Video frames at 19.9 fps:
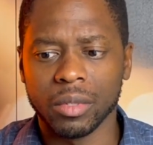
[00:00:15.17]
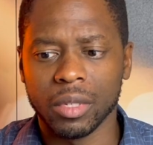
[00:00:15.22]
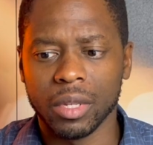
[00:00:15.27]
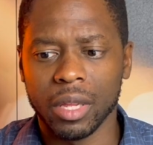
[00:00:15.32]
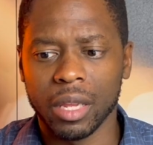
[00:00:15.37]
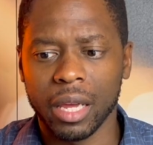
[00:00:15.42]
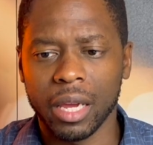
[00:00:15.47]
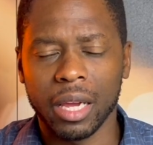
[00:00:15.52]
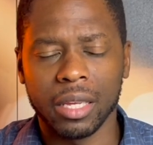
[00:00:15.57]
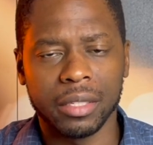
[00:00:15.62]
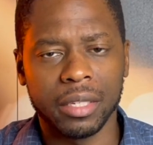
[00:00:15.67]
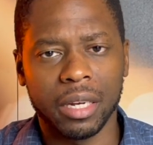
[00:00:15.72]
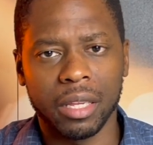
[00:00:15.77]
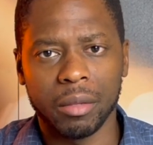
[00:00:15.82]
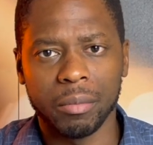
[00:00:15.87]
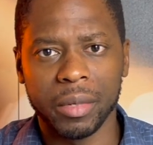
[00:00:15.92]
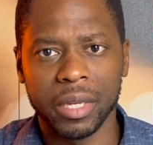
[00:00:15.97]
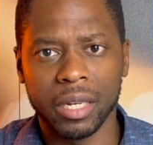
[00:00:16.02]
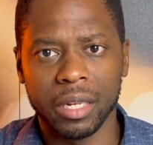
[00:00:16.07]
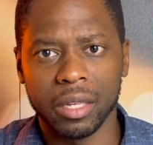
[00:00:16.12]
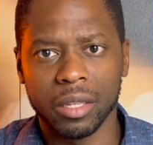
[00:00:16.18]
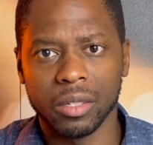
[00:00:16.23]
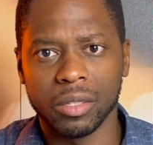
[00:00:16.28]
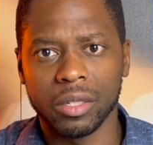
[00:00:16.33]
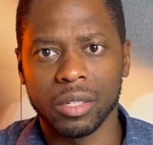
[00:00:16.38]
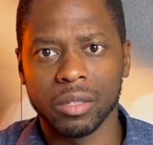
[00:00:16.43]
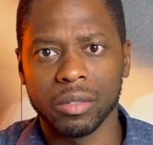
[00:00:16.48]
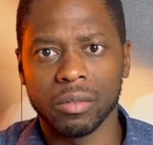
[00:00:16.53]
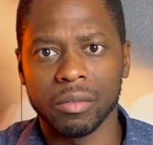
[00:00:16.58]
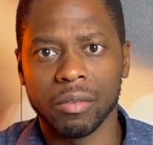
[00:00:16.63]
Like I said at the beginning of the
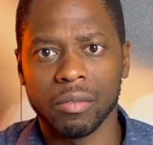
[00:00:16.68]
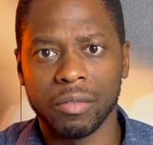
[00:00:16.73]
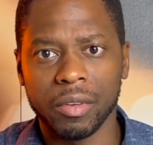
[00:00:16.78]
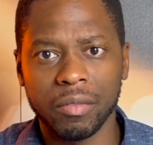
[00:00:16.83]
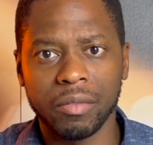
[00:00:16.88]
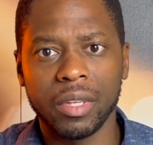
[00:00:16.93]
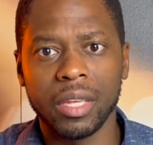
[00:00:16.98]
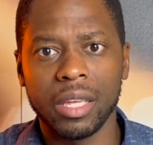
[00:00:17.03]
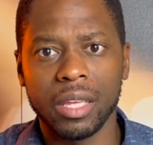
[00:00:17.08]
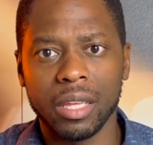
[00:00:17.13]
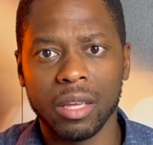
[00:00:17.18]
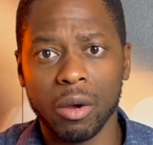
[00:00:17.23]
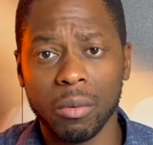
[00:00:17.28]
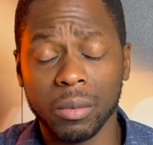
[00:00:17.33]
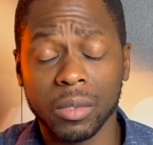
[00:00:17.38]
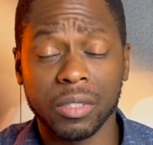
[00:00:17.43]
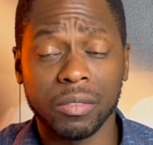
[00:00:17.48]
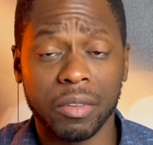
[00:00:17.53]
show, almost